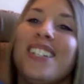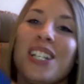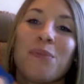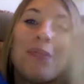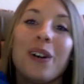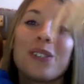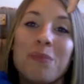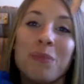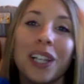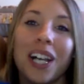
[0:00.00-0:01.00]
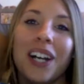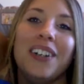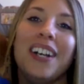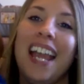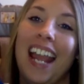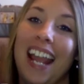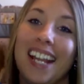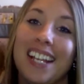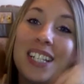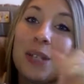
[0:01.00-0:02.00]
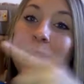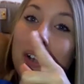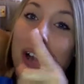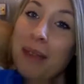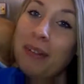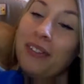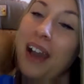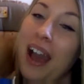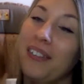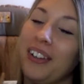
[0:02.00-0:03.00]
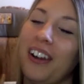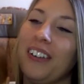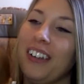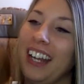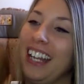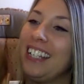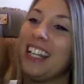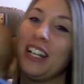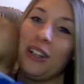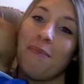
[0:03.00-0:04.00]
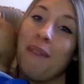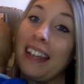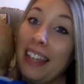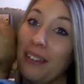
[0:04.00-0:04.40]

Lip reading: just post them below, and subscribe if you haven't already to enter in my